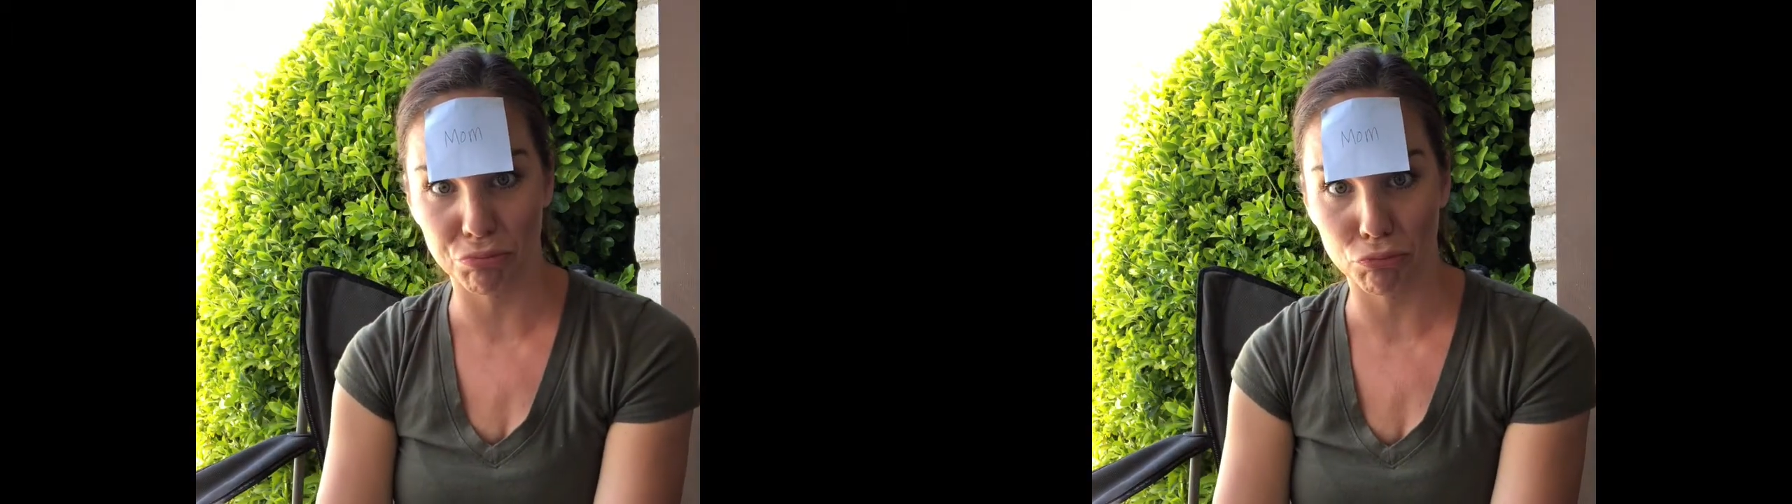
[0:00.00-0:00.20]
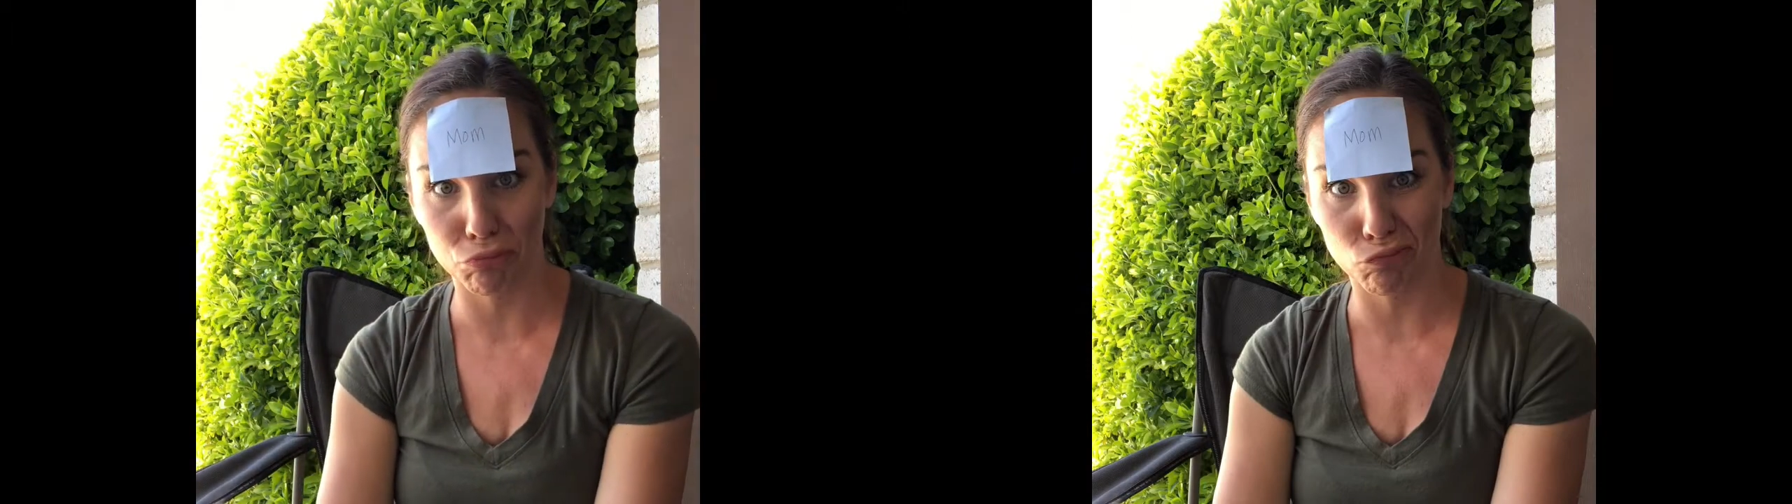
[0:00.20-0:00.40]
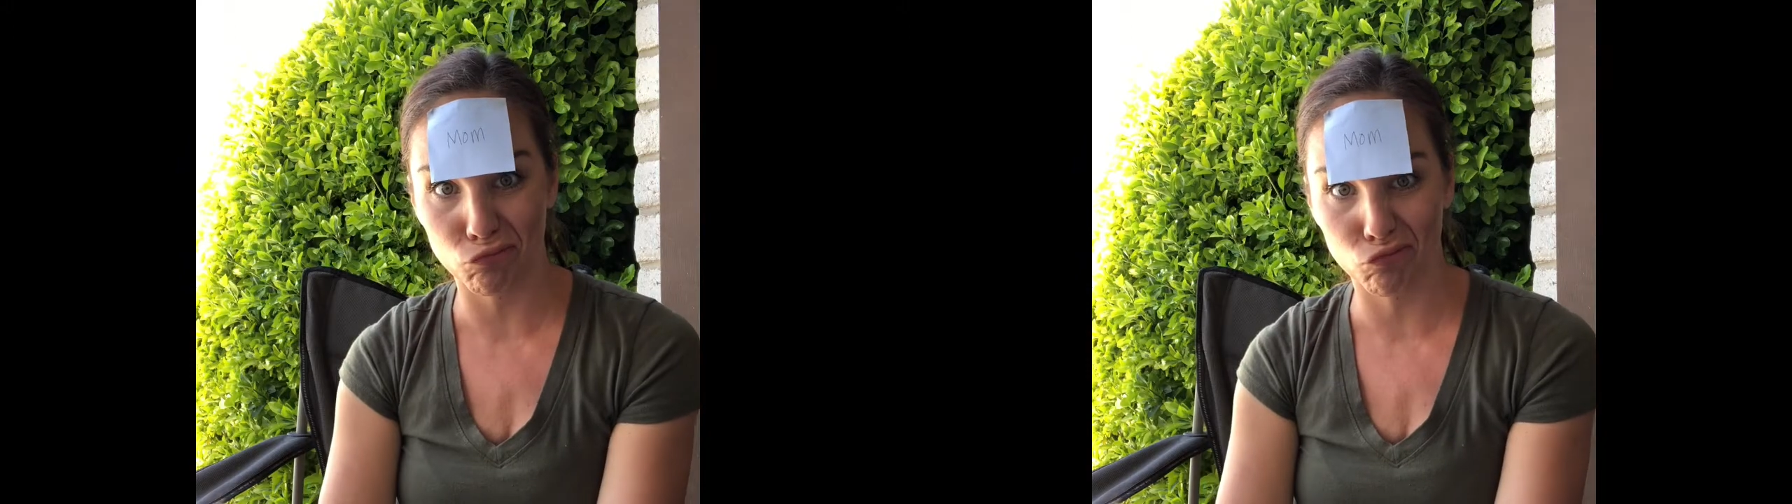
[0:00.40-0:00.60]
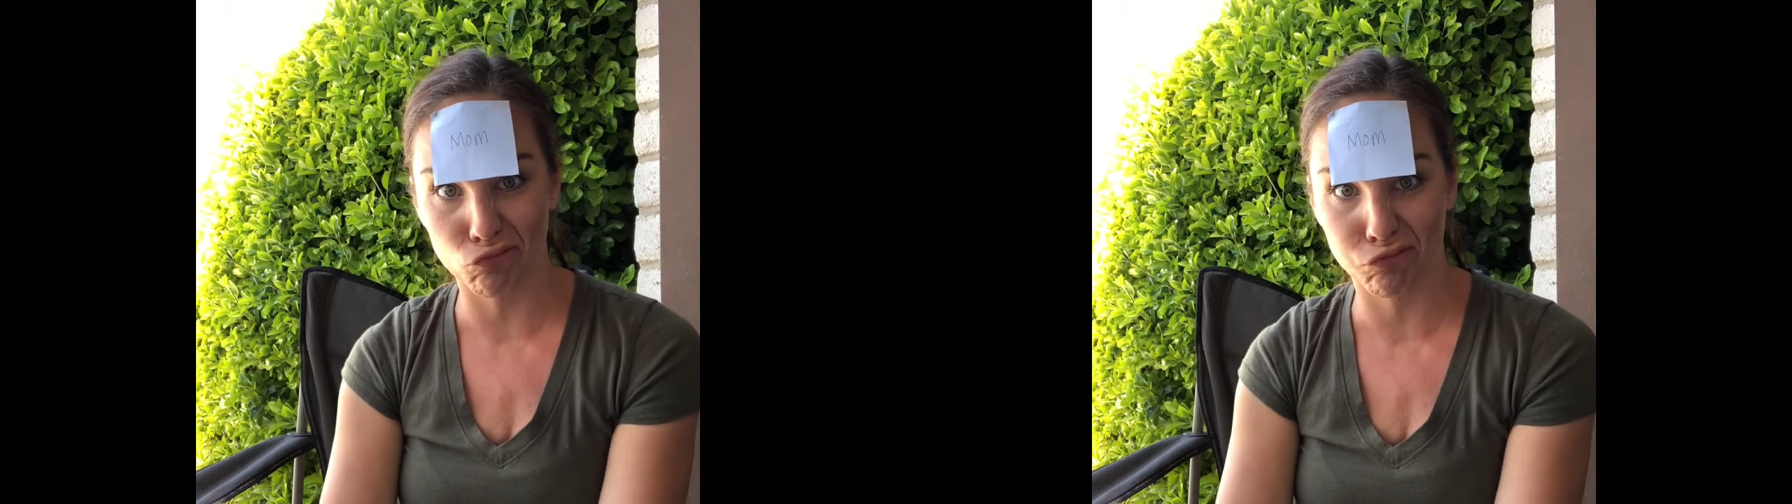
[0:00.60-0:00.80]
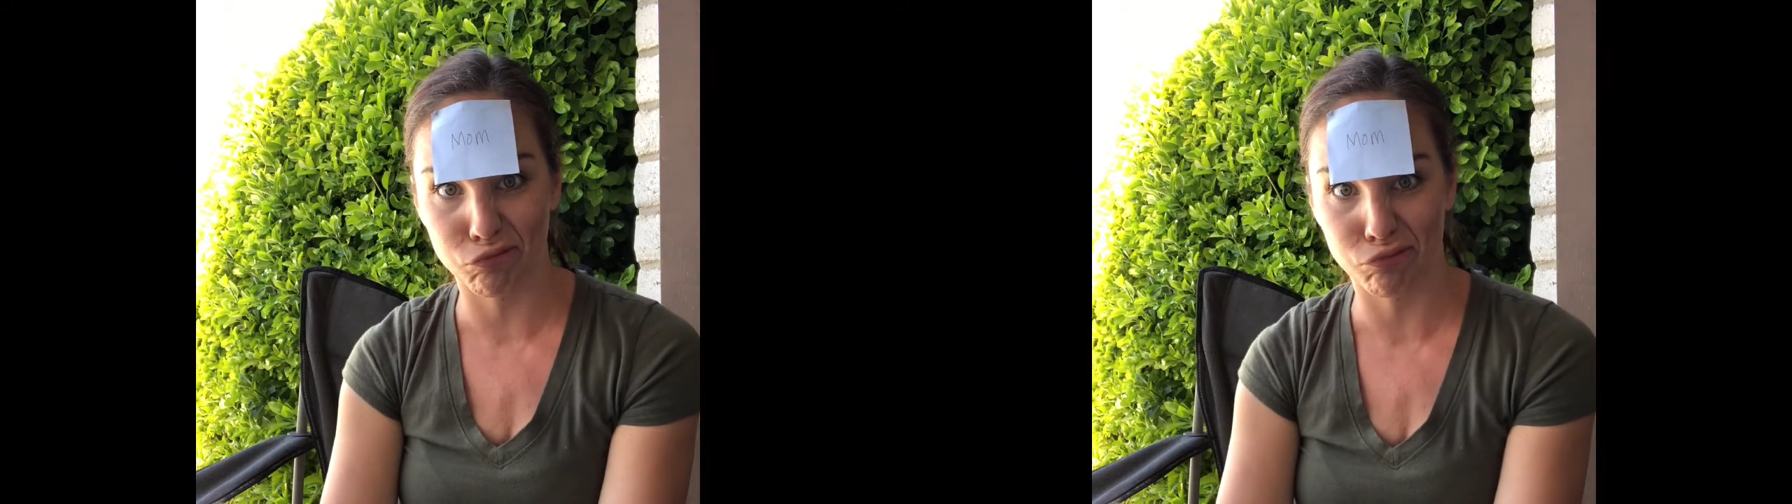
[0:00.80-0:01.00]
we have to
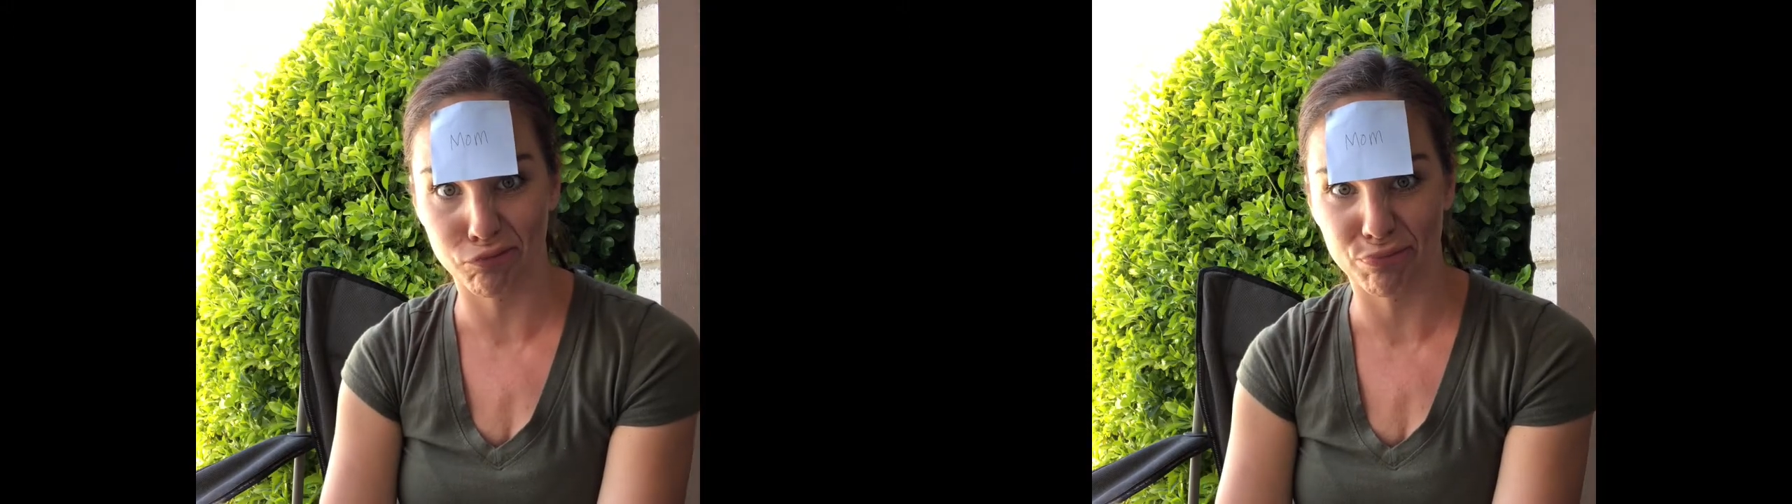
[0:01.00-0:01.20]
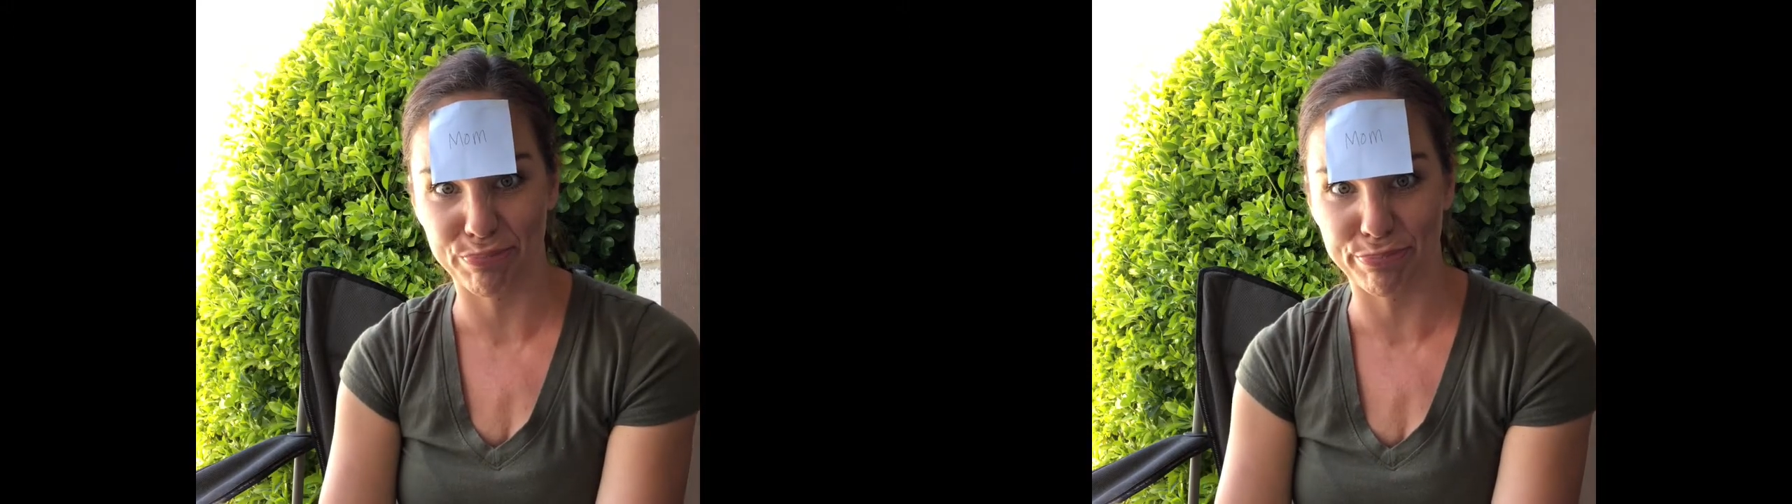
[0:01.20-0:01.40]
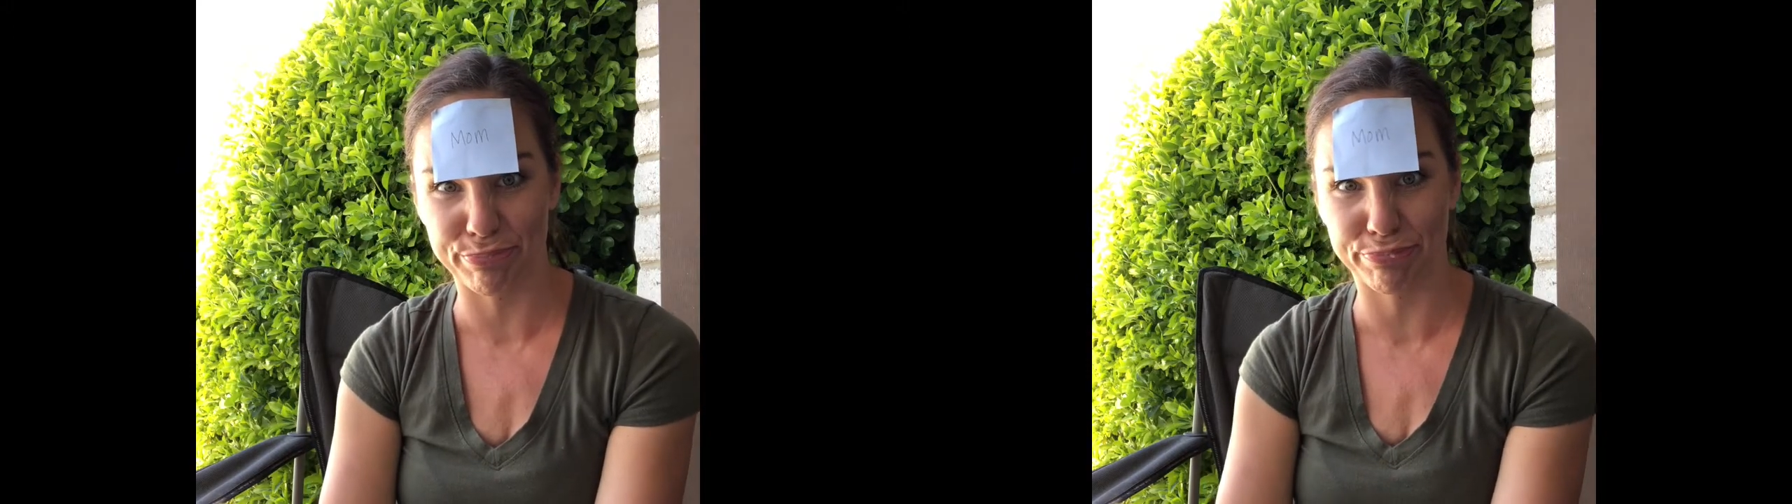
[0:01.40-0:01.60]
sacrifice one of you.